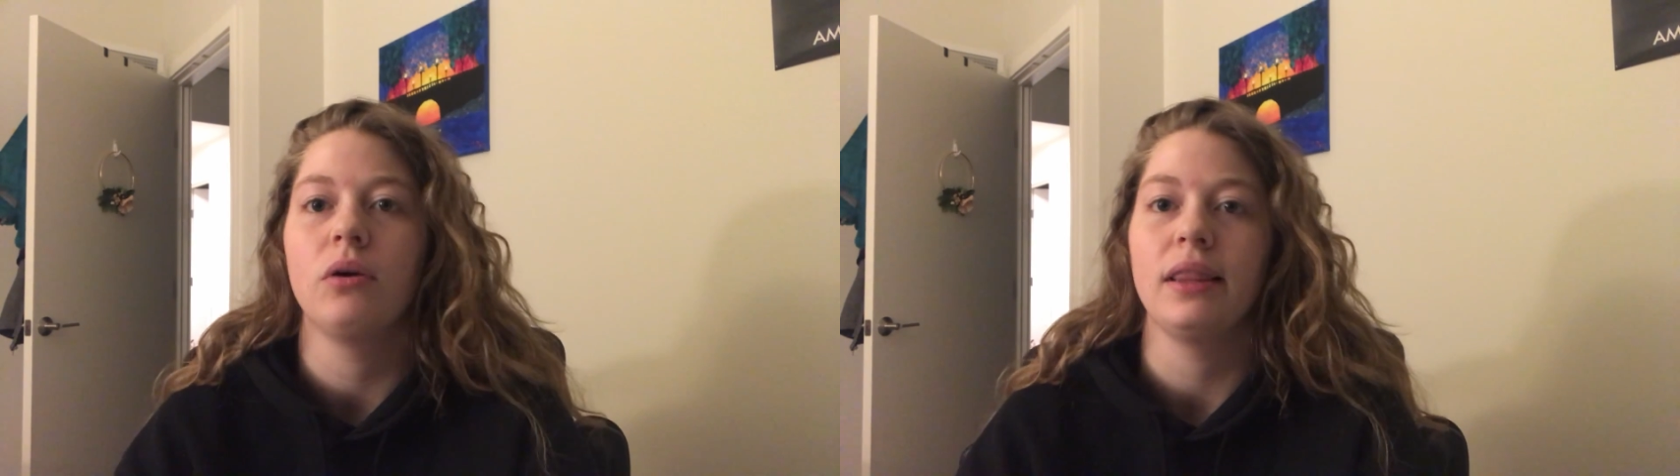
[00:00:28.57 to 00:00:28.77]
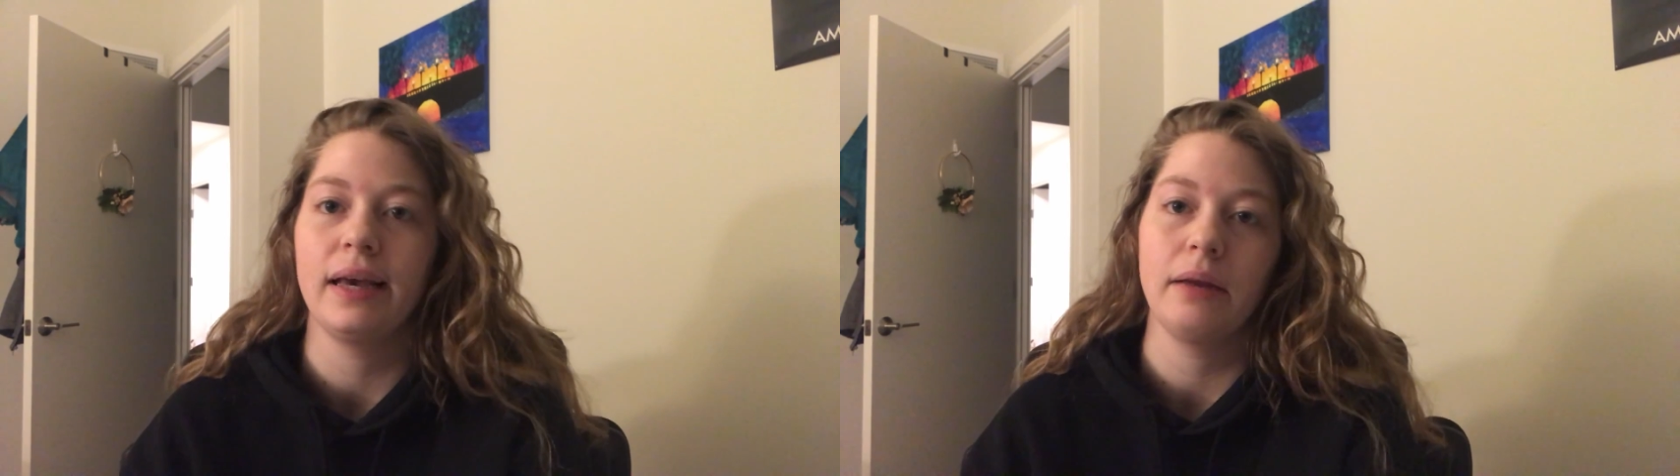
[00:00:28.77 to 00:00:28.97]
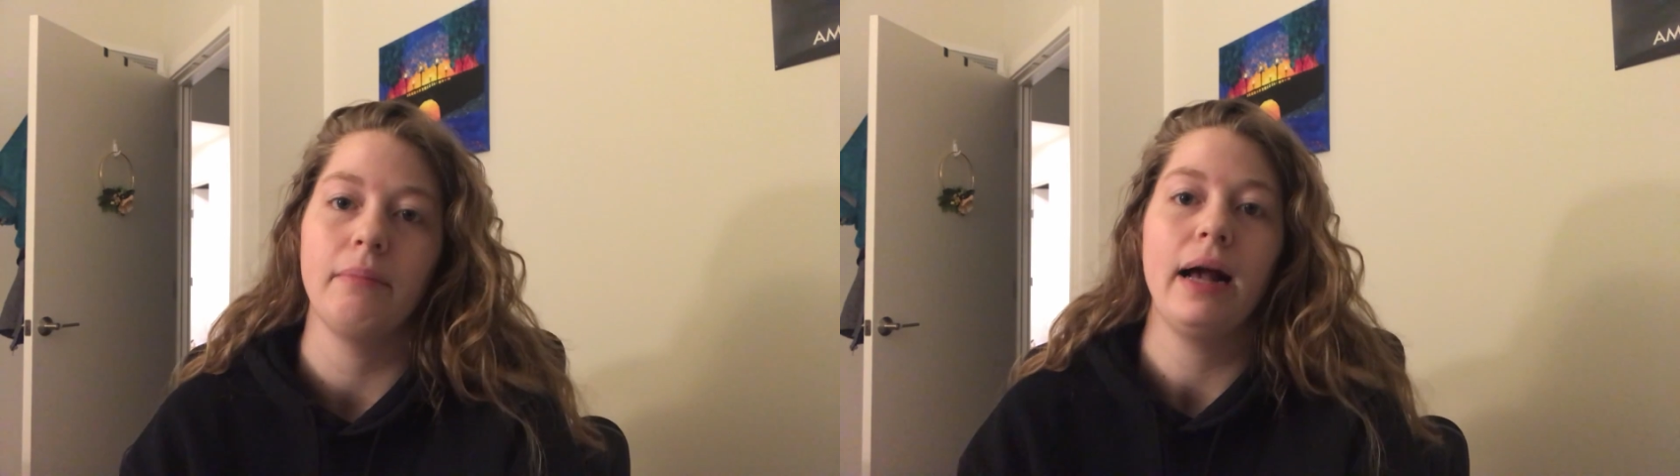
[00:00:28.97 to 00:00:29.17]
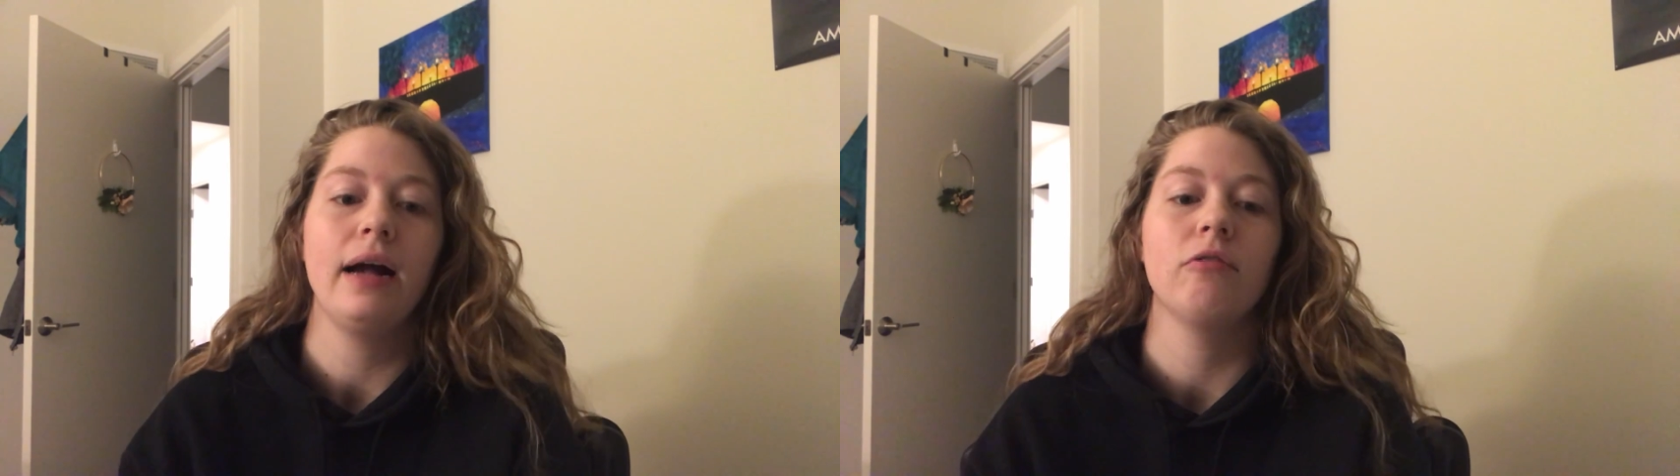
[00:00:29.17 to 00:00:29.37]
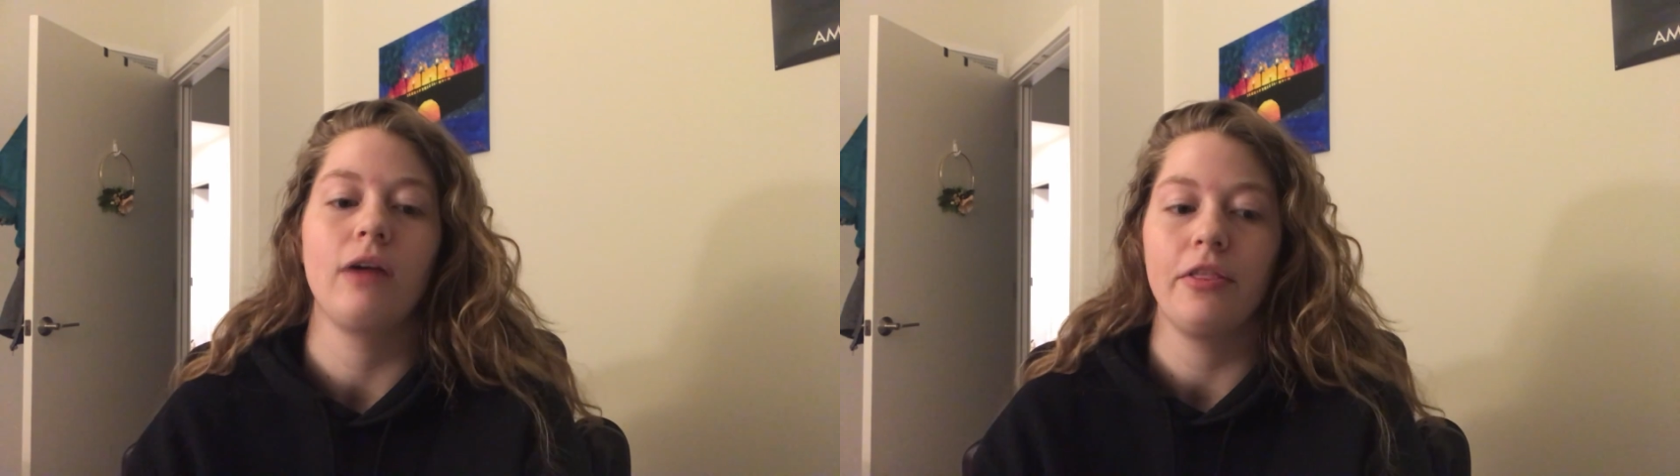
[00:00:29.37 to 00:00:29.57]
one leg in
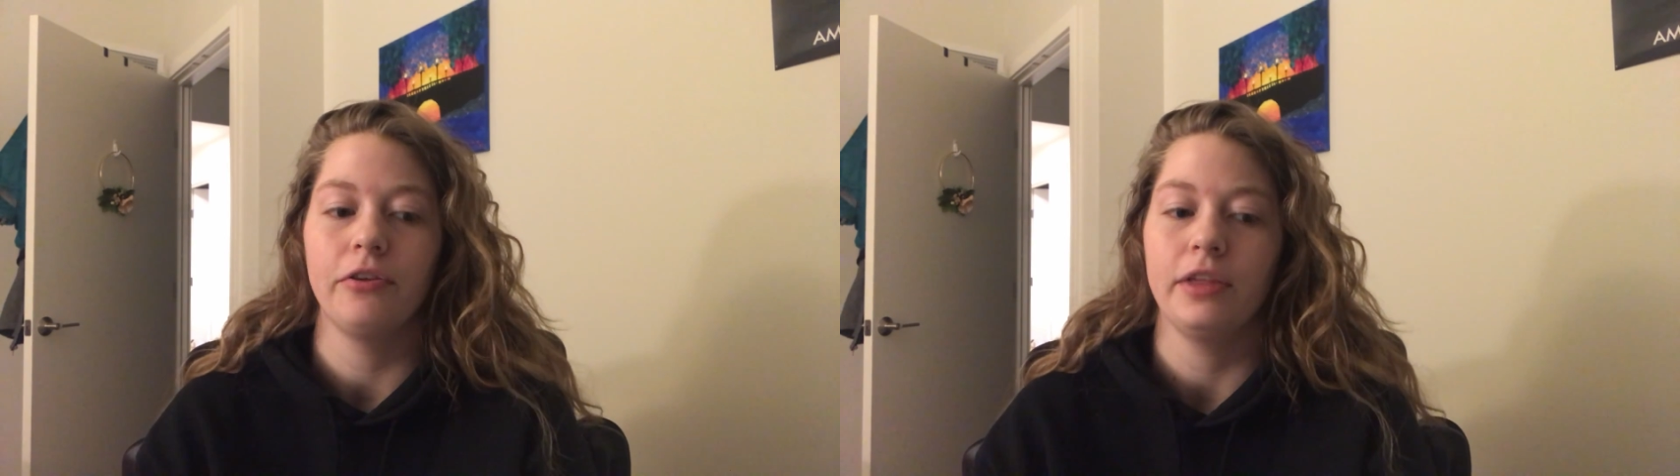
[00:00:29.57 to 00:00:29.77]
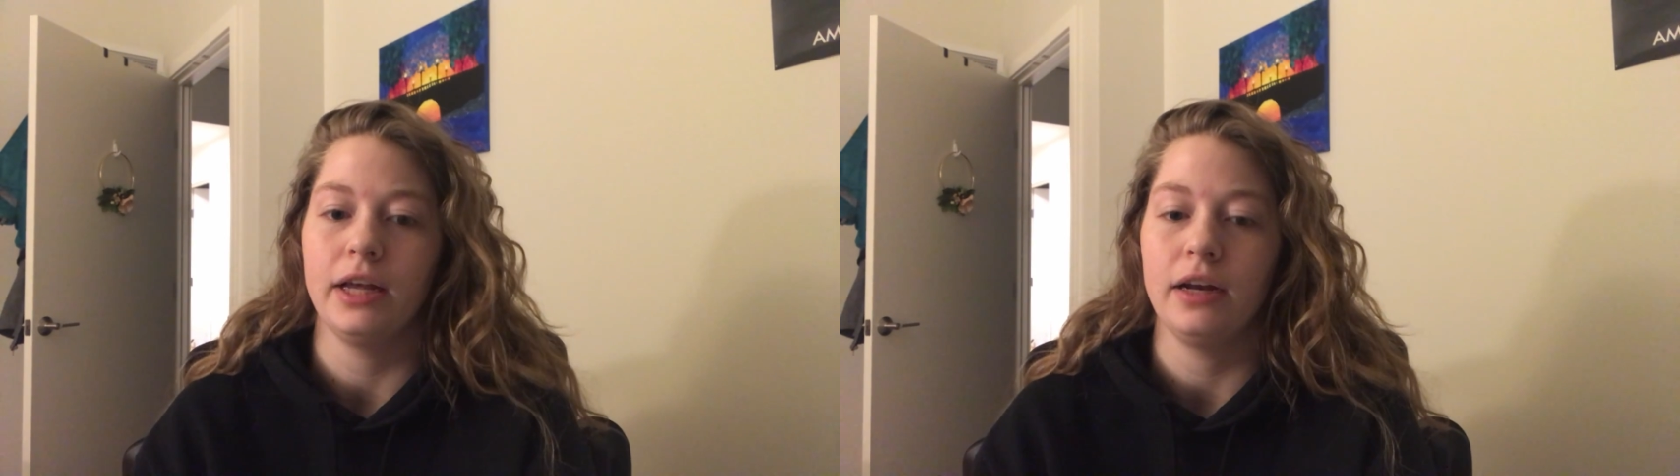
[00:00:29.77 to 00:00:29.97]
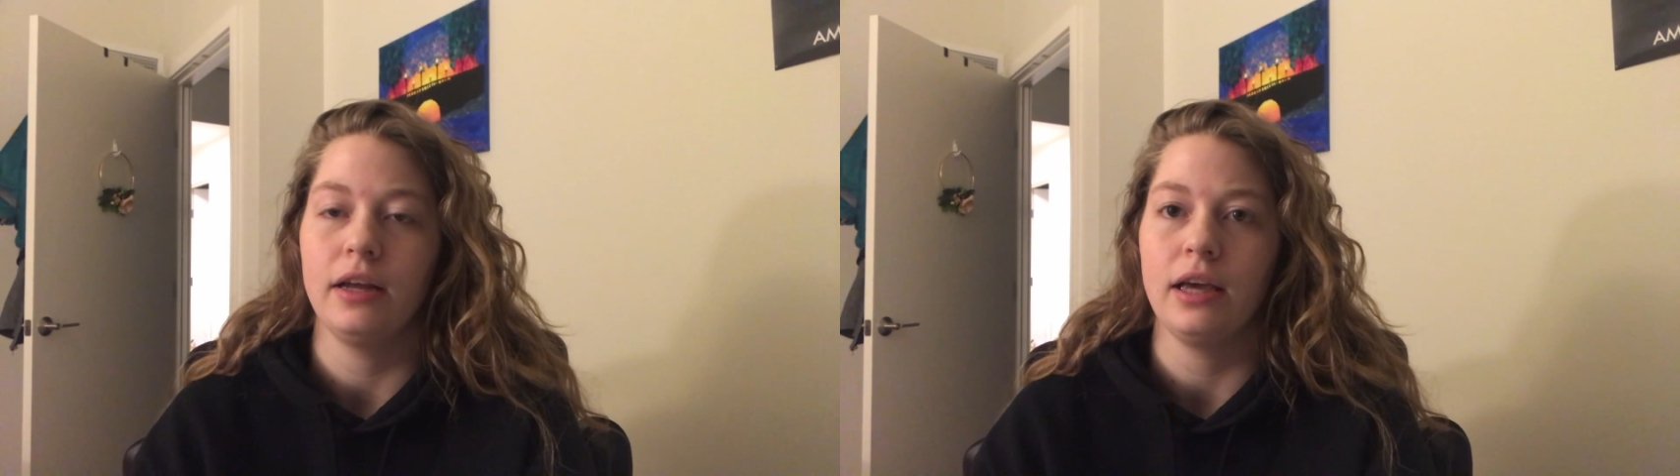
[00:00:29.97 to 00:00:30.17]
back, rather than